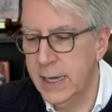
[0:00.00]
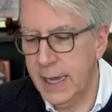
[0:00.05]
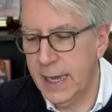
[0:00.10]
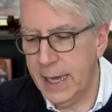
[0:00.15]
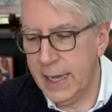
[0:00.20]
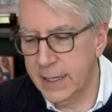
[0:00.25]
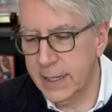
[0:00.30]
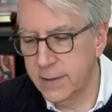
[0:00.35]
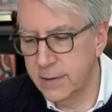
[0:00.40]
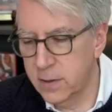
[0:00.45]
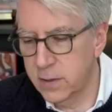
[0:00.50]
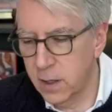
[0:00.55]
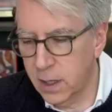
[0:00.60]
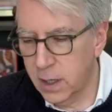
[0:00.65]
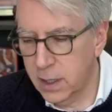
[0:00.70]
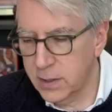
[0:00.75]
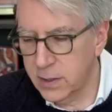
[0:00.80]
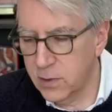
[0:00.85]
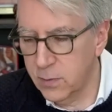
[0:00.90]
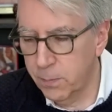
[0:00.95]
And
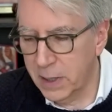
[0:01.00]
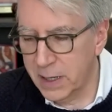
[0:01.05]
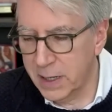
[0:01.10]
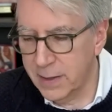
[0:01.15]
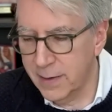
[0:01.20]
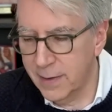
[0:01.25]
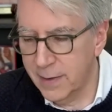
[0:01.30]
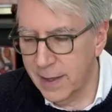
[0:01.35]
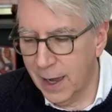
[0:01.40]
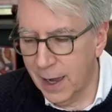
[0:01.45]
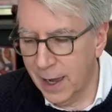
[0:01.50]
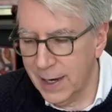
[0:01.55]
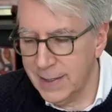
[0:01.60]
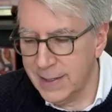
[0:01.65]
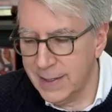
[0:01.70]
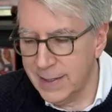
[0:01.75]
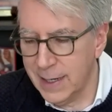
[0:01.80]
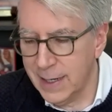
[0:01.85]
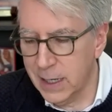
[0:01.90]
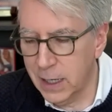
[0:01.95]
uh, but the
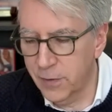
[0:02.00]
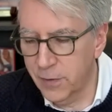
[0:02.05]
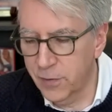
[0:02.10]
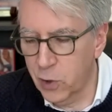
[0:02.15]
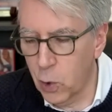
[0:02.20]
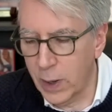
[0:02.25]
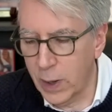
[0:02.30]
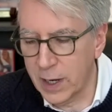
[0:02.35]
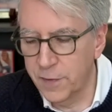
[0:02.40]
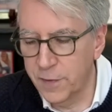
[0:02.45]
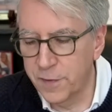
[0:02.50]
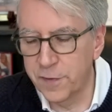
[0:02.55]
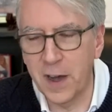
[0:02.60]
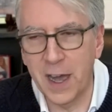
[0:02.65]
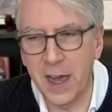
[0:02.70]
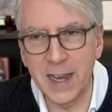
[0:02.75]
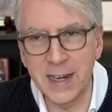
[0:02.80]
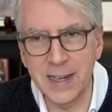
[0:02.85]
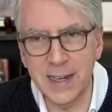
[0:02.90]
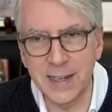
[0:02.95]
idea of going and
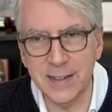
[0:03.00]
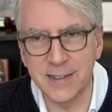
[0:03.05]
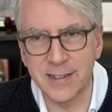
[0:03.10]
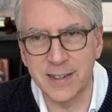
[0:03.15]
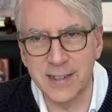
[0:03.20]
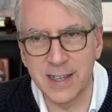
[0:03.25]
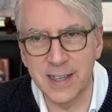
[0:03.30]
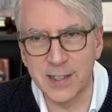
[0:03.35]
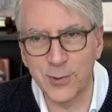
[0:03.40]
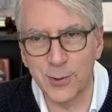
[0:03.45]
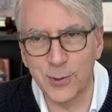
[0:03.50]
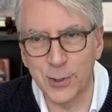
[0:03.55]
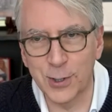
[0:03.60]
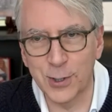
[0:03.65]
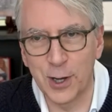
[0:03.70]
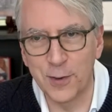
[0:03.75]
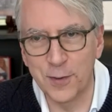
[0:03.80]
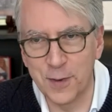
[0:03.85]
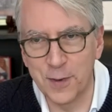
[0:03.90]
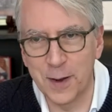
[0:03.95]
finding successful
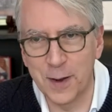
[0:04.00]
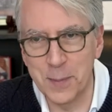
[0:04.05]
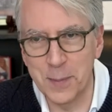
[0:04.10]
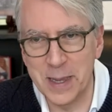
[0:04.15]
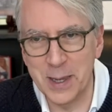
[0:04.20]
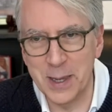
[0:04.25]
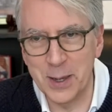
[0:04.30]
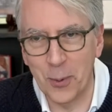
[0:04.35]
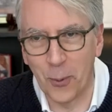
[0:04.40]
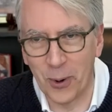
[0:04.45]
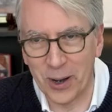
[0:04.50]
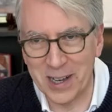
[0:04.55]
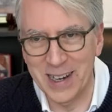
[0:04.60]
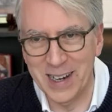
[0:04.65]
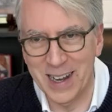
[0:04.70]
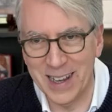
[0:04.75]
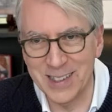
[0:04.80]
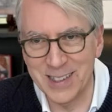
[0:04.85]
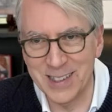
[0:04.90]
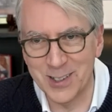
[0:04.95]
GoFundMe
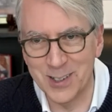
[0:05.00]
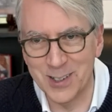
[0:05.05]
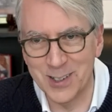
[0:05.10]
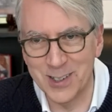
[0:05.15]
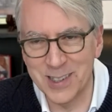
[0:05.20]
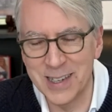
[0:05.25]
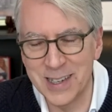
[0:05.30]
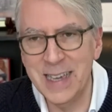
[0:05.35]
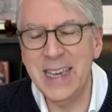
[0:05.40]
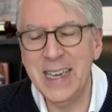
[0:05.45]
organizers